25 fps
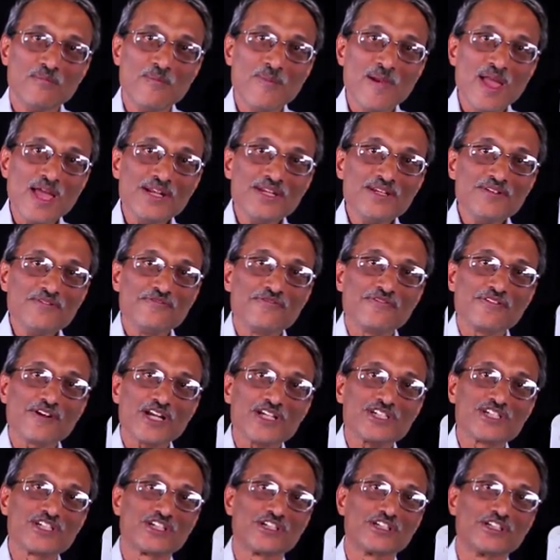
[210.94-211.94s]
Many
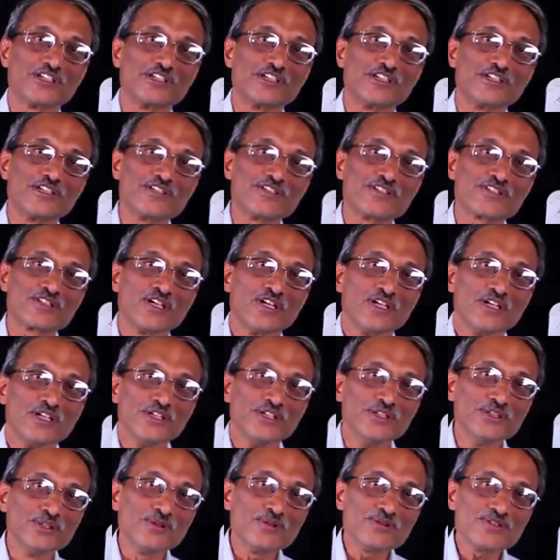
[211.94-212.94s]
freshers
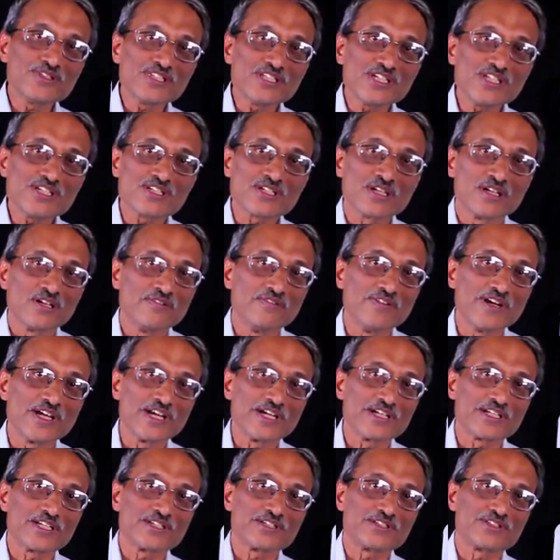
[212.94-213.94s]
use it
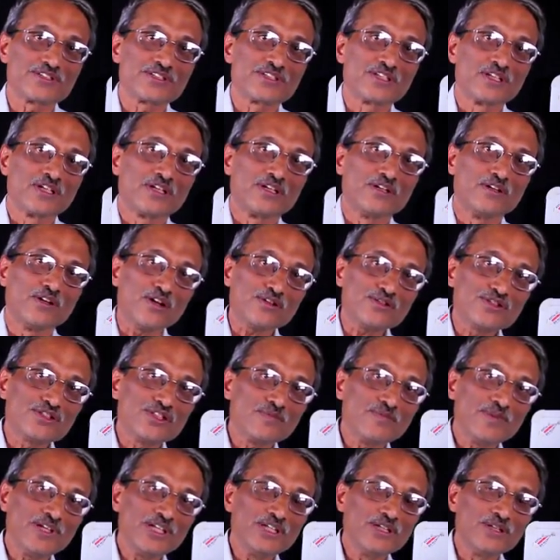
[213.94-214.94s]
where it is
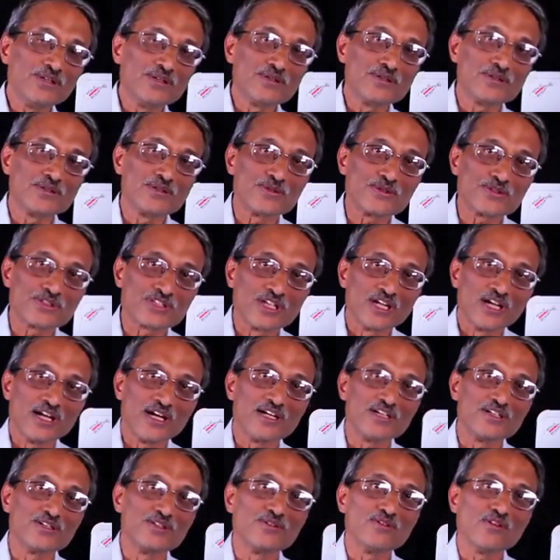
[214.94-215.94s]
not to be used
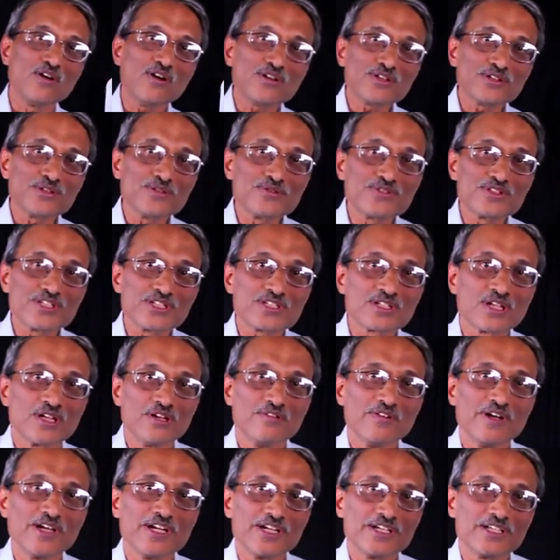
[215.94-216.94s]
and do not use
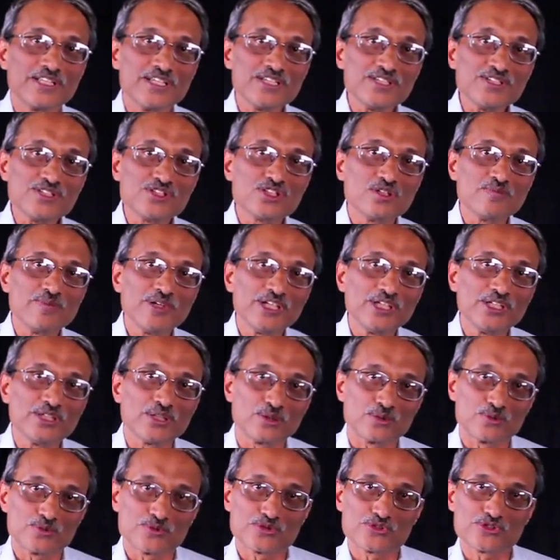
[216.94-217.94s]
it where it is to be
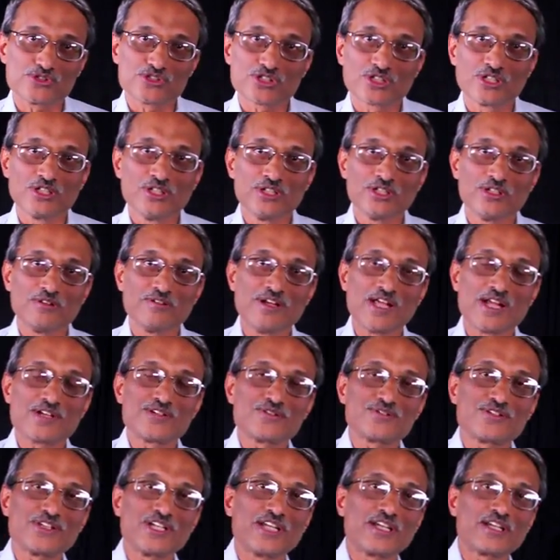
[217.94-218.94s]
used. You will
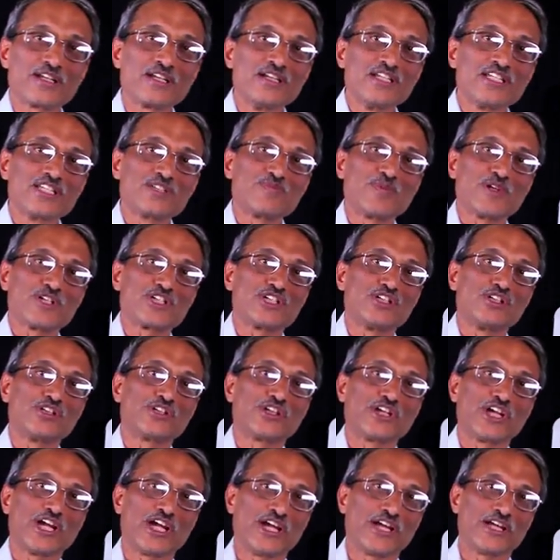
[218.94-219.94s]
have to take
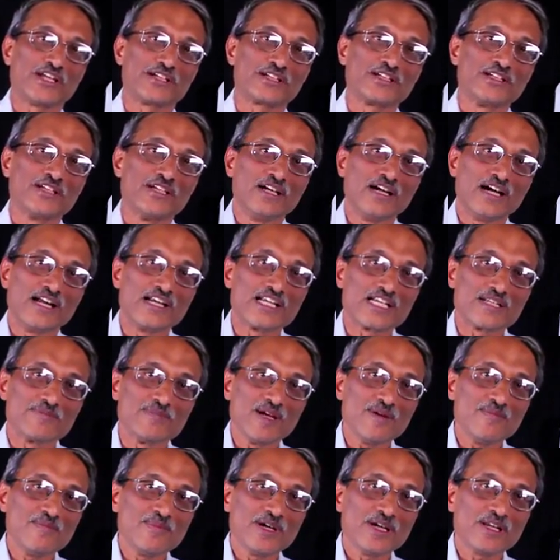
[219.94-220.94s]
special care. And
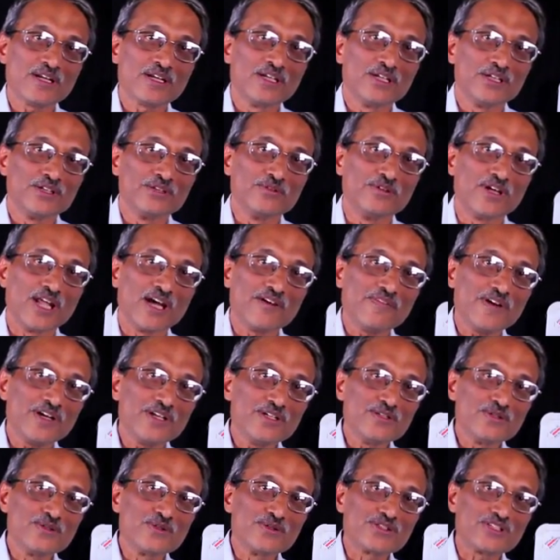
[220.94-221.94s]
remember, you
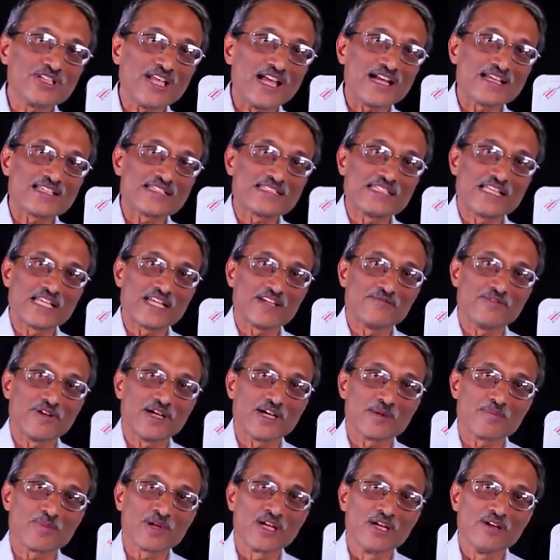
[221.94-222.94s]
never use the auxiliary
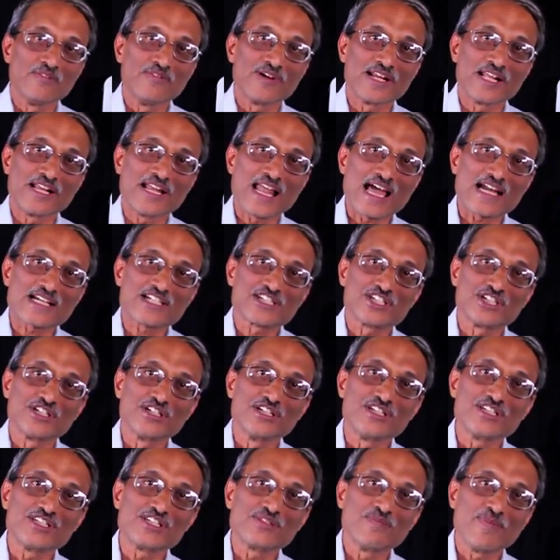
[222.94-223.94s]
verb when an
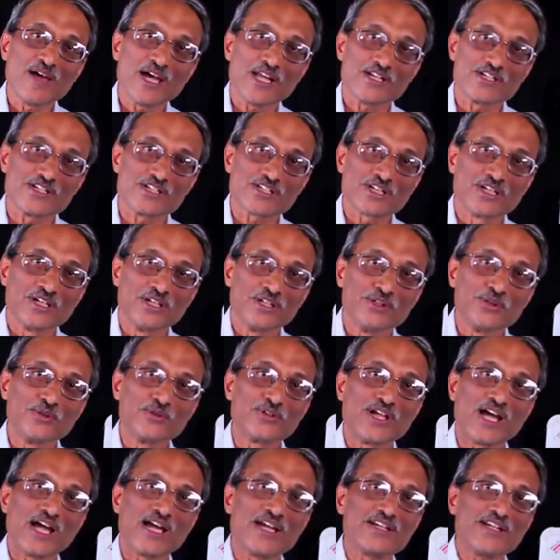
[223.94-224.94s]
action is meant.
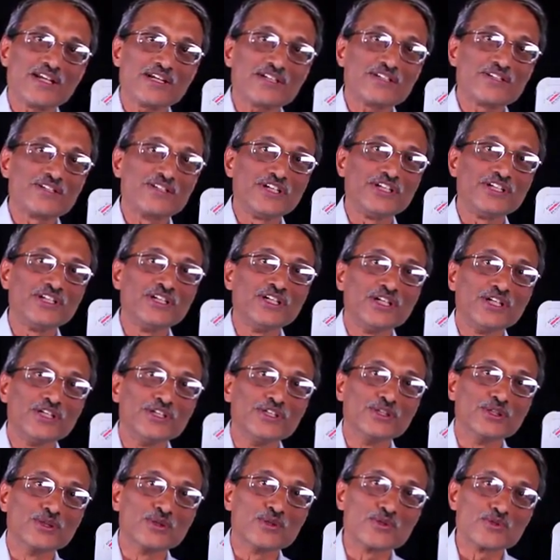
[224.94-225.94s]
You directly
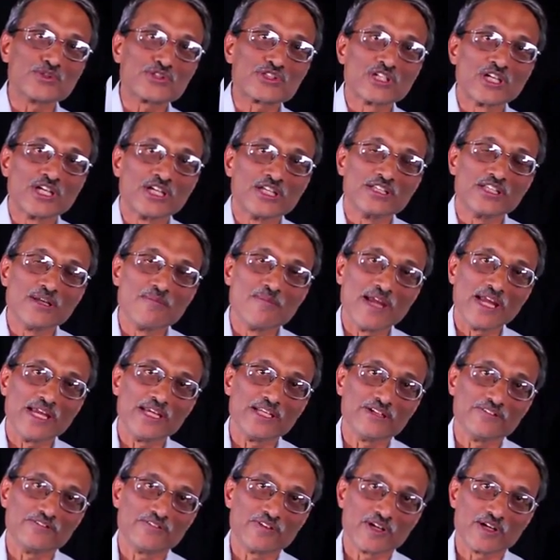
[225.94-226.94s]
use the
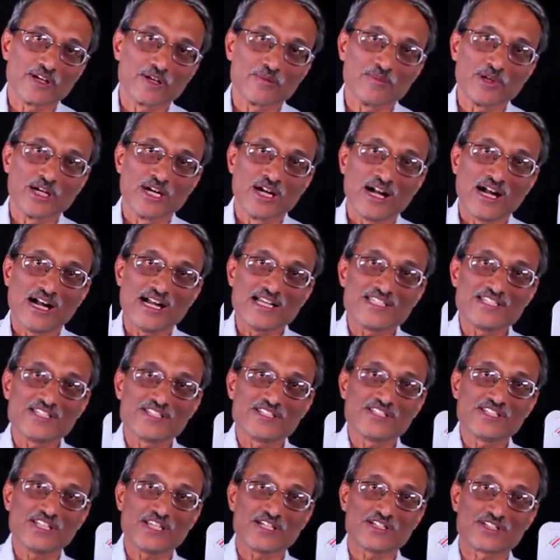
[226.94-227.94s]
main verb. I
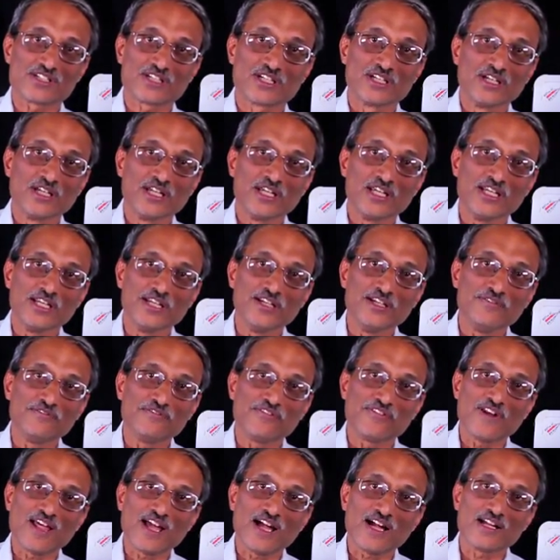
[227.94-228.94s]
sit,
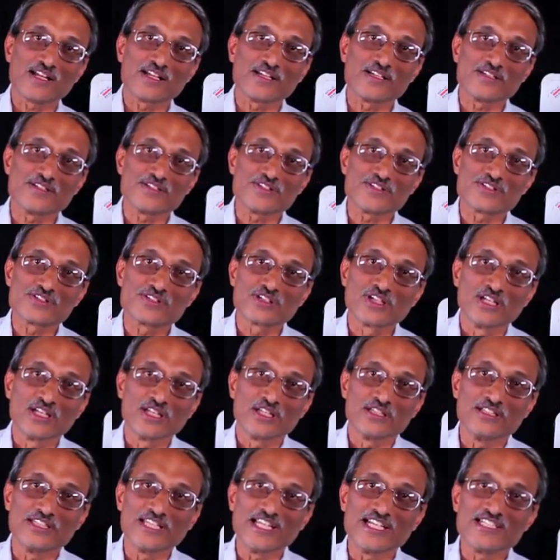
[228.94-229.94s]
he flies,
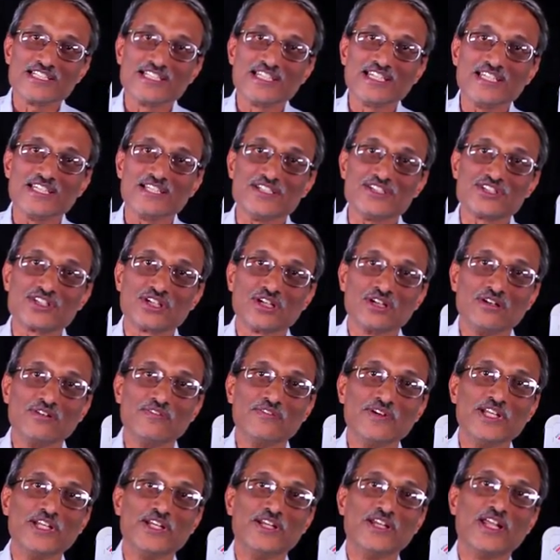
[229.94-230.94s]
they teach,
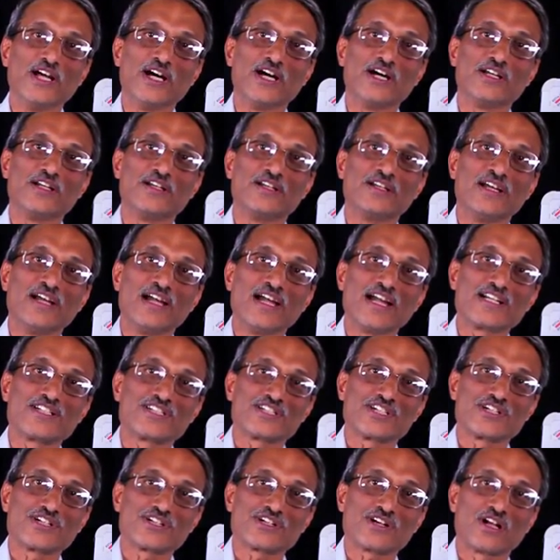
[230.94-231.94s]
we learn,
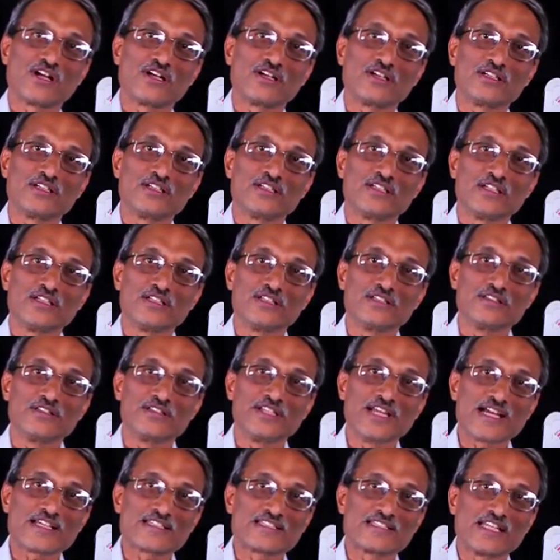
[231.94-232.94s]
etc.
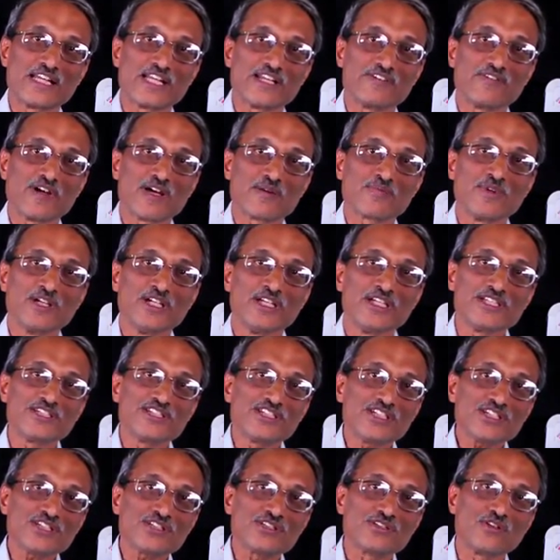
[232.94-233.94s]
The auxiliary verb
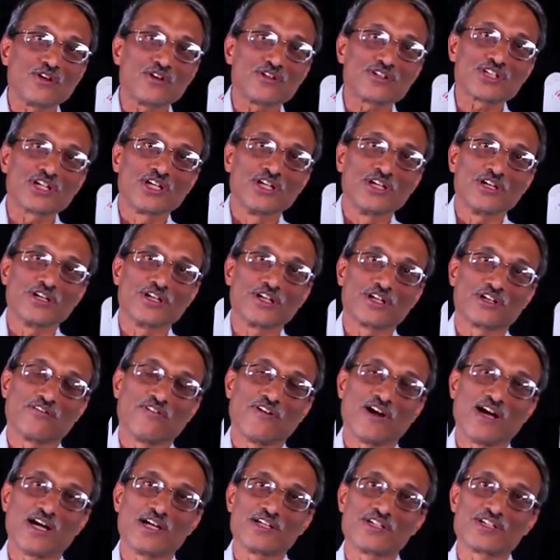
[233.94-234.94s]
is just not
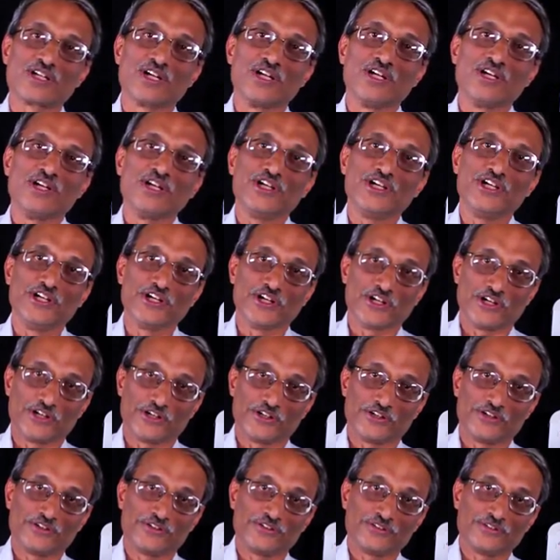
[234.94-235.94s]
required
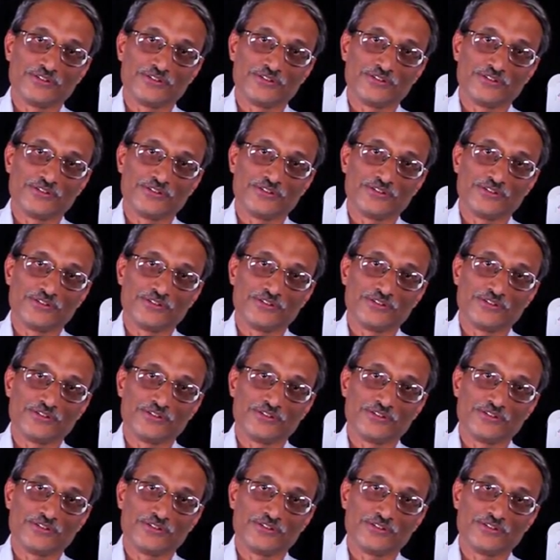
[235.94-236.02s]
here.